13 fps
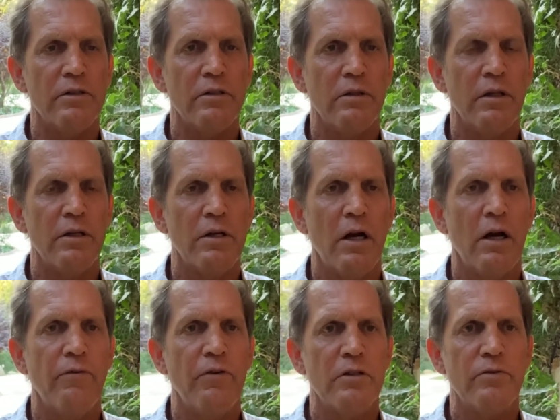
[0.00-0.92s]
The entire
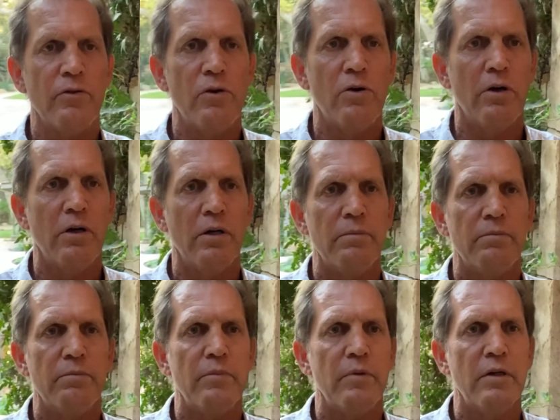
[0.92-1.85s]
first floor
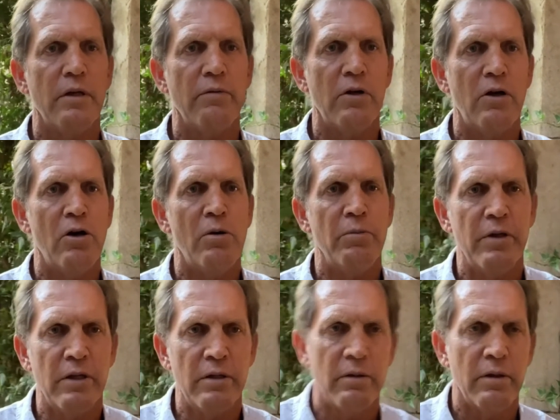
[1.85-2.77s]
of the home,
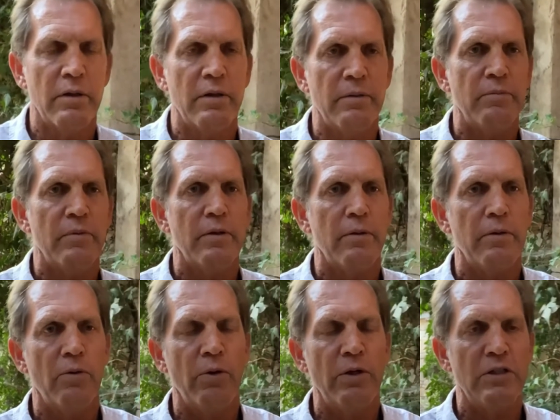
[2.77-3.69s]
the
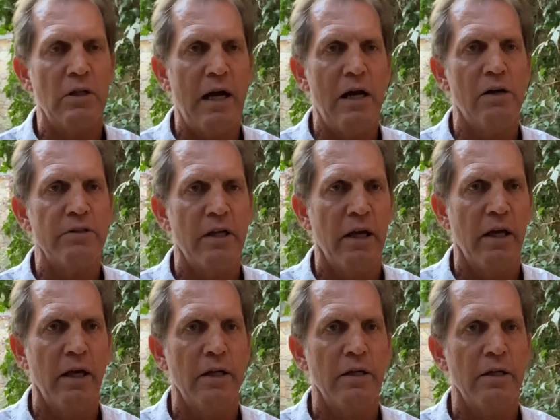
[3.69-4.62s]
original house
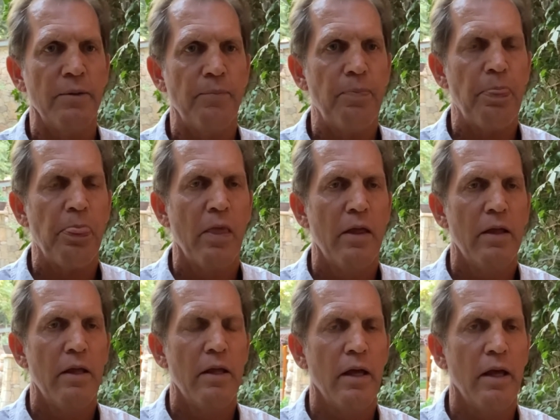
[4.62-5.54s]
and
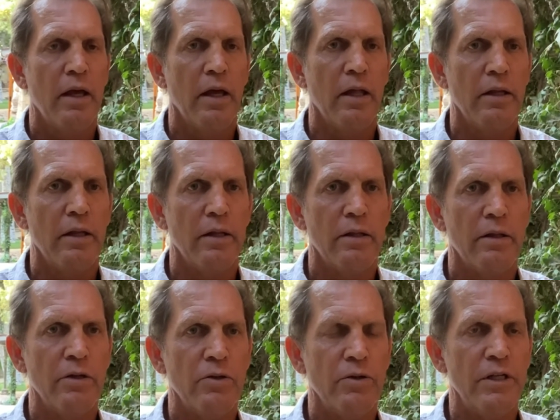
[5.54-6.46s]
the
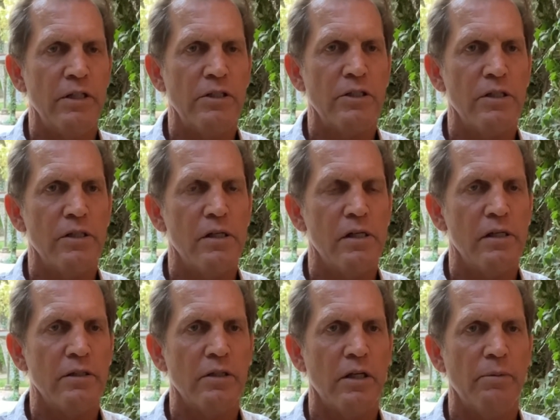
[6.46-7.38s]
new addition
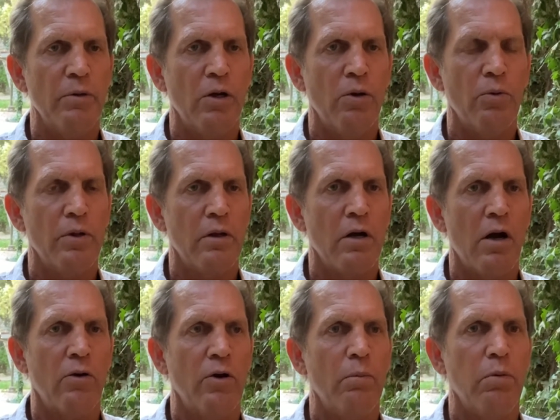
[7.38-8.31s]
is built with
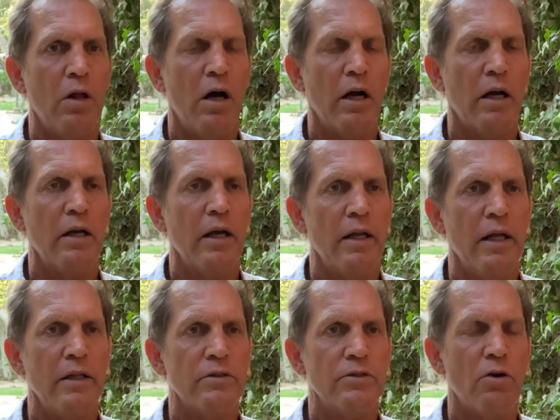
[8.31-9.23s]
concrete block and
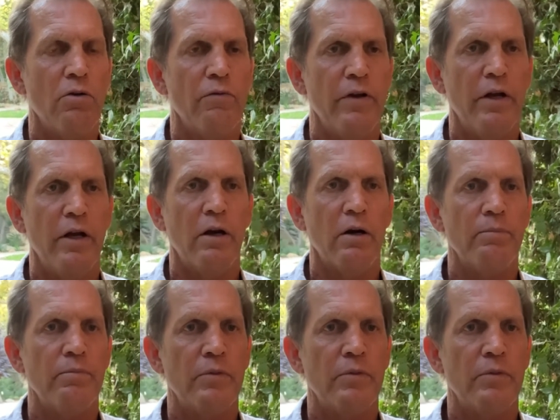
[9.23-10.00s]
then stone veneer